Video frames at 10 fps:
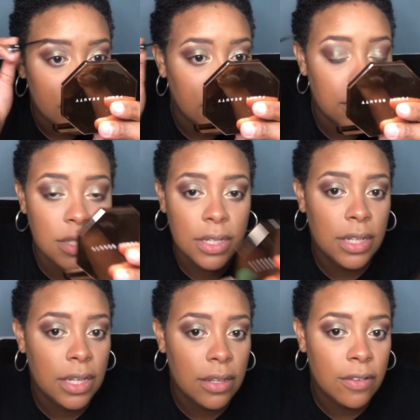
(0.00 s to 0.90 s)
just to
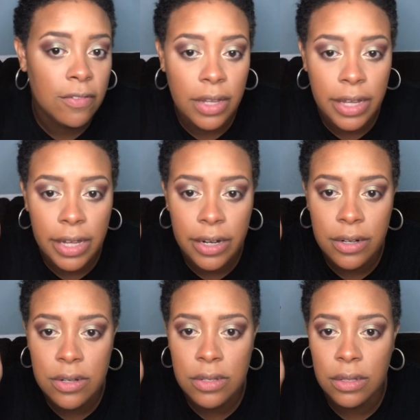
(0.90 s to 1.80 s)
give the
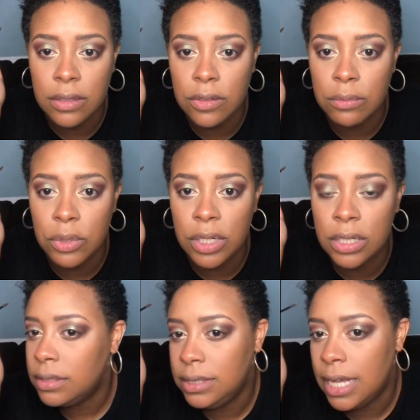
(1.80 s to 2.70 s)
hairs a little more
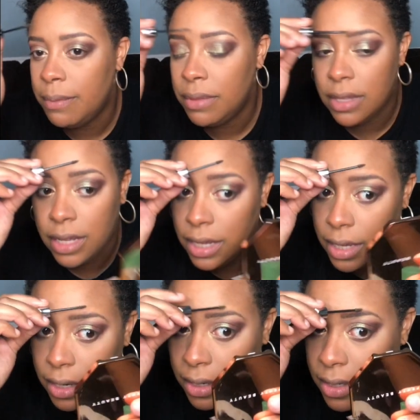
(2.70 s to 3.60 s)
depth
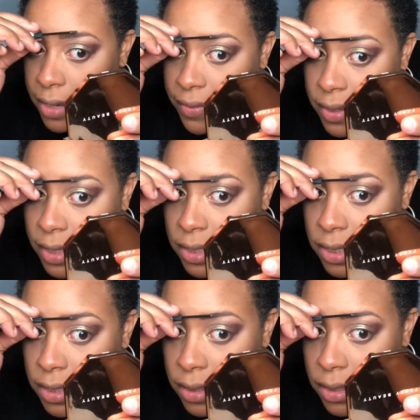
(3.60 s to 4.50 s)
and
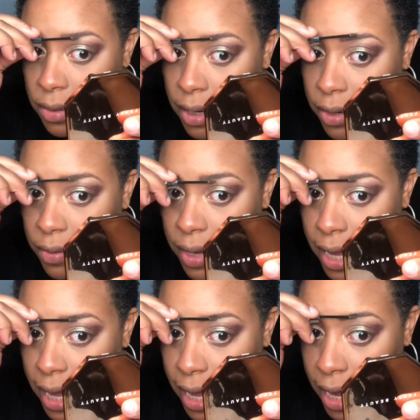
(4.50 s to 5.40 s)
definition. So I don't
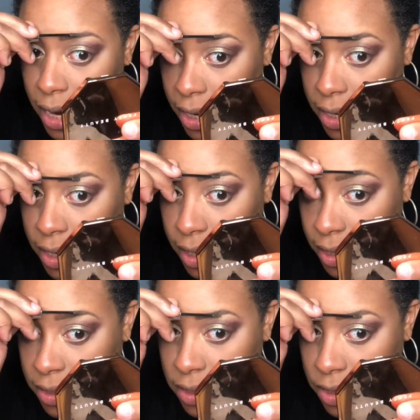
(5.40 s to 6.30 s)
add any
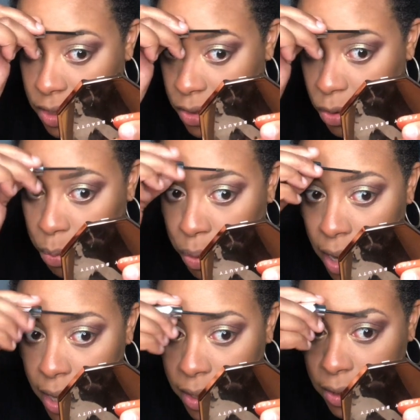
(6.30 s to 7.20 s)
additional
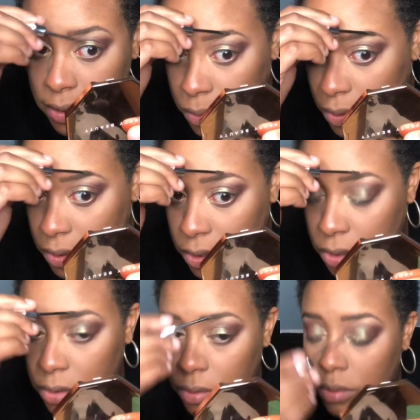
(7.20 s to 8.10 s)
product
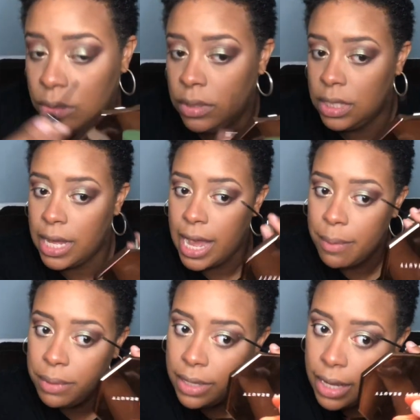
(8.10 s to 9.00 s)
onto the
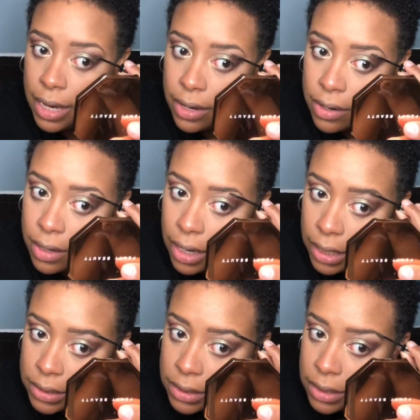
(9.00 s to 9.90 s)
applicator.
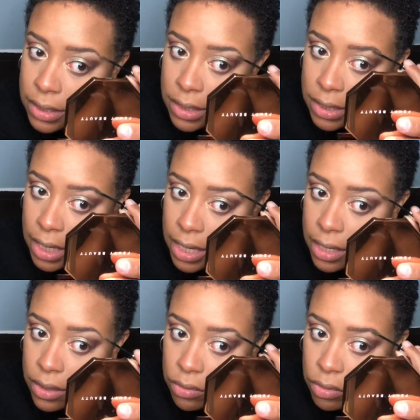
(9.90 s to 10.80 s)
I just take
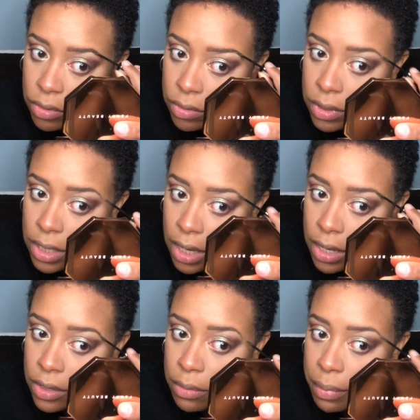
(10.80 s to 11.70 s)
it through the
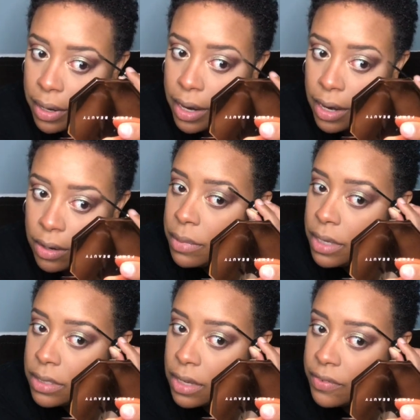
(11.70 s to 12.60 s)
other brow
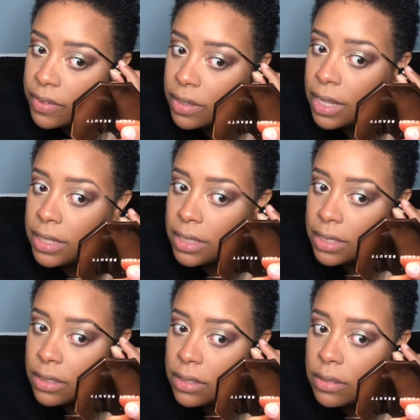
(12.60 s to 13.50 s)
because I feel like
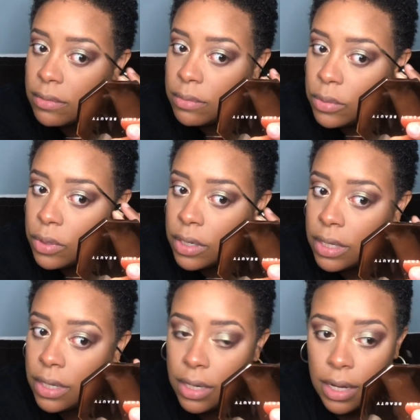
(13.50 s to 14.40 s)
it's more
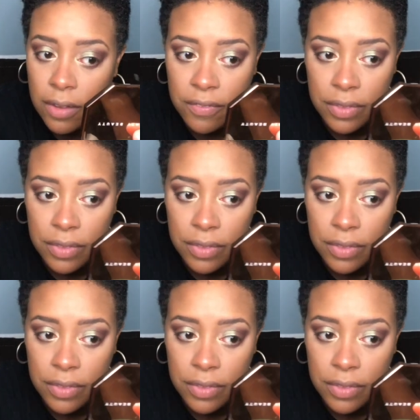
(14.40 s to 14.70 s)
than enough